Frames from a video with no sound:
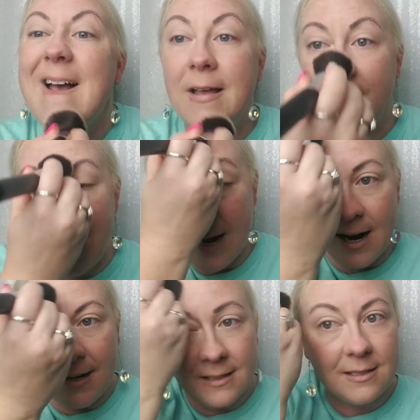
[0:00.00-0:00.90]
and that
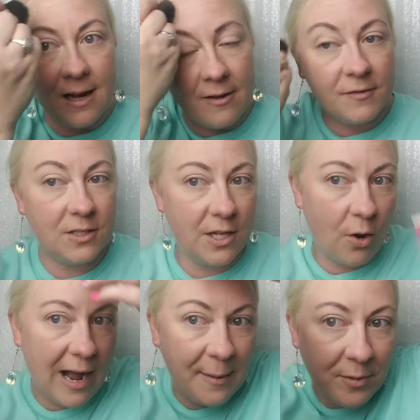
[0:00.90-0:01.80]
kind of stuff. So
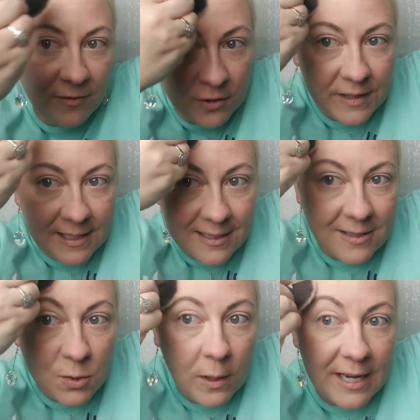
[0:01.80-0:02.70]
I prefer this. This
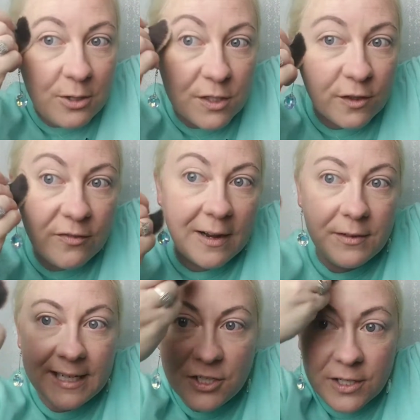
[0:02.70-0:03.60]
is what I use for
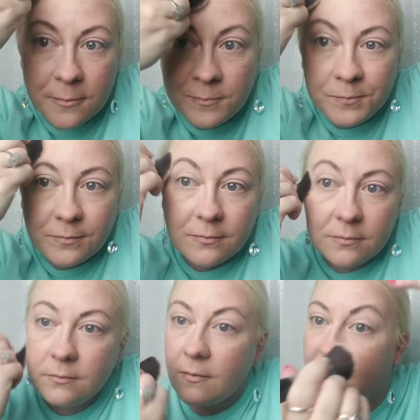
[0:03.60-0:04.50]
foundation.
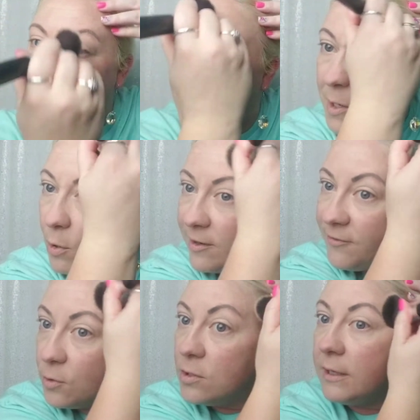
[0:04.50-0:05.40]
If I'm going
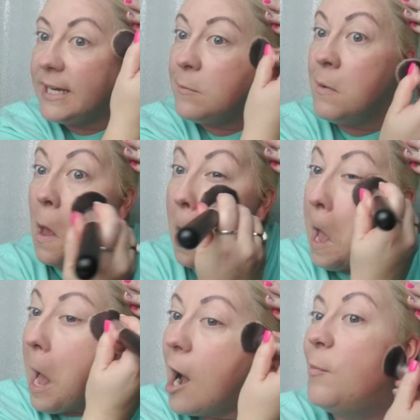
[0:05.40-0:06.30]
full glam,
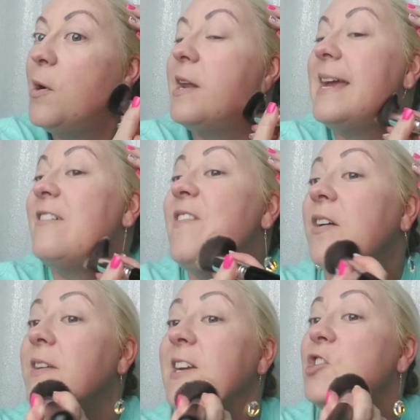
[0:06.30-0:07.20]
I'll put a
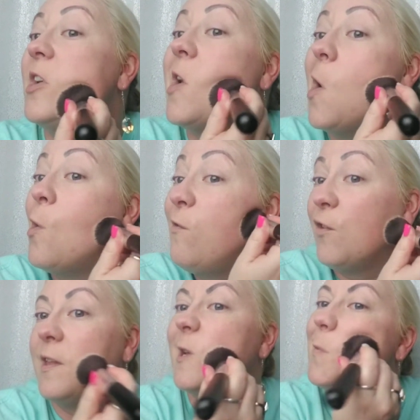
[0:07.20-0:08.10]
foundation over
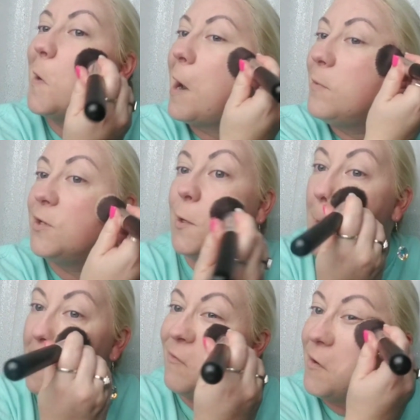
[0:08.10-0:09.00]
this, but I'm just
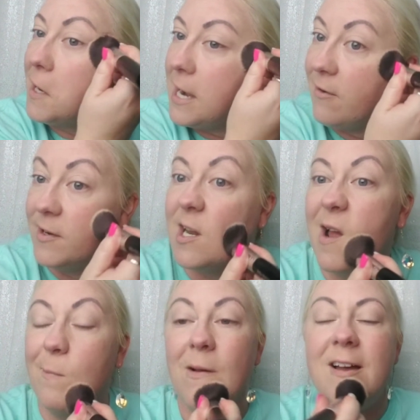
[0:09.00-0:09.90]
going for an
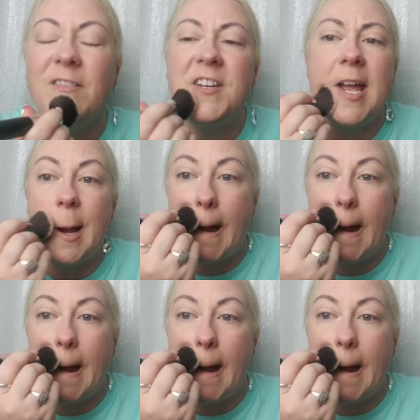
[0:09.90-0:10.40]
everyday